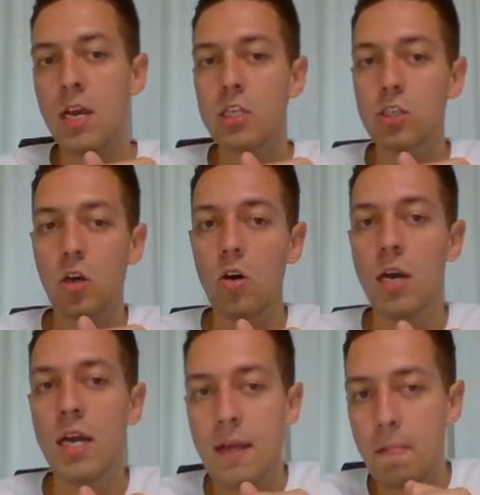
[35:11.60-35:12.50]
So
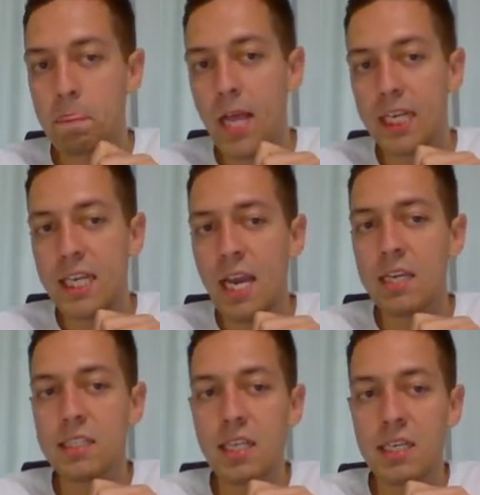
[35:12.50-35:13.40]
the idea
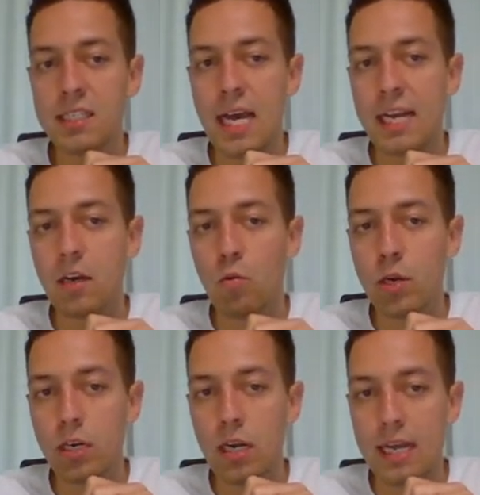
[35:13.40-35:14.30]
is this, that
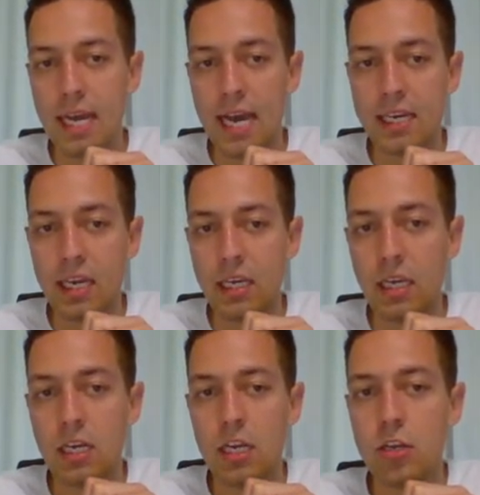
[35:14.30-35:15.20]
we're attacking
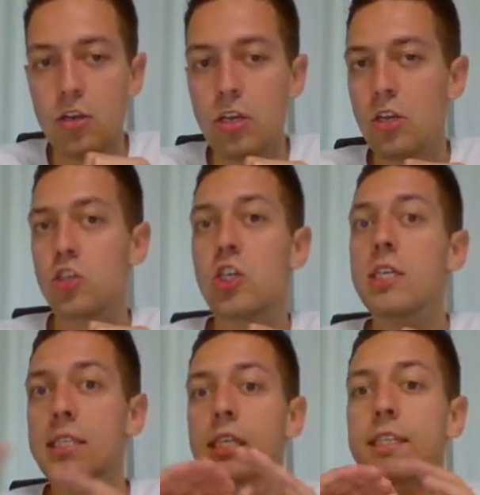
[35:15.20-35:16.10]

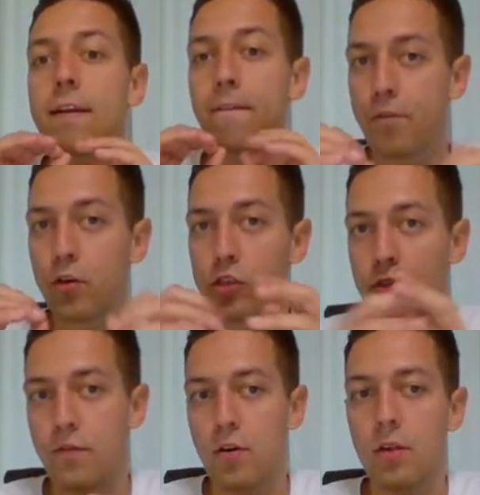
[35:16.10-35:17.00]
g6 first of
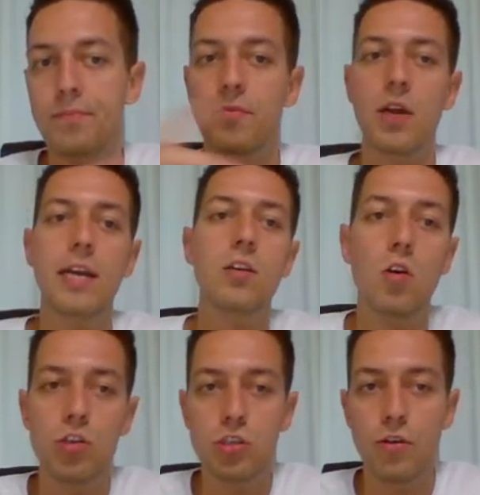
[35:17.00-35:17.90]
all, right?
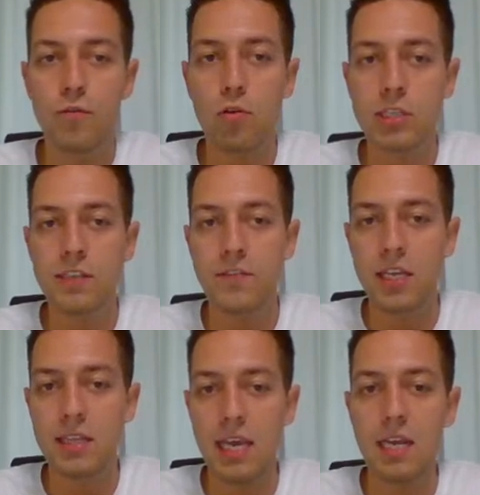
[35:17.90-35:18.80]
Also, of course, if they
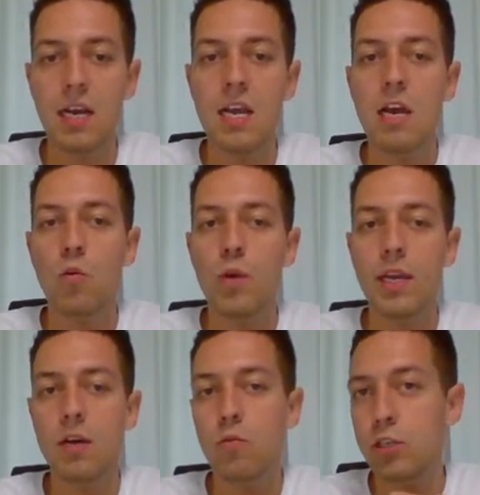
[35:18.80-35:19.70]
take, we,
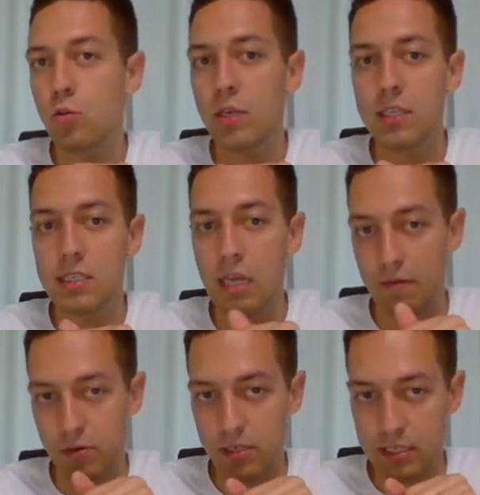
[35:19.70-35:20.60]
we do a
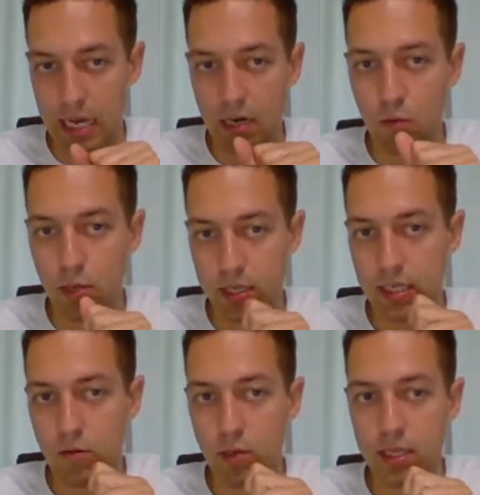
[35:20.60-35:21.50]
discovered attack with,
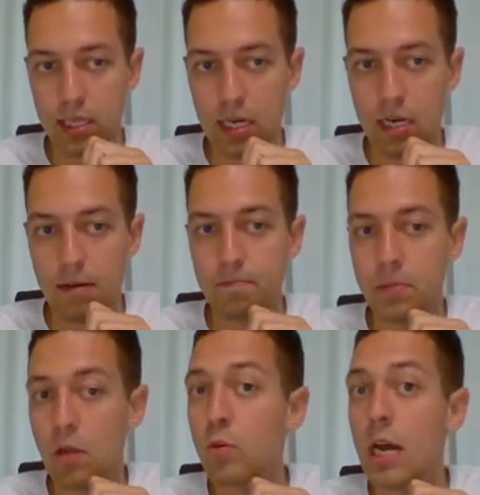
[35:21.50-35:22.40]
with, um,
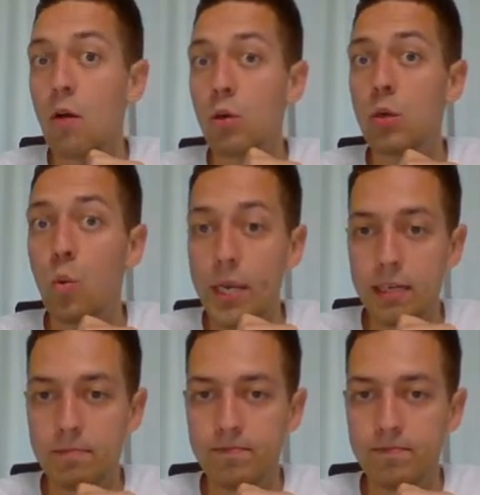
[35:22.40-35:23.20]
with our queen.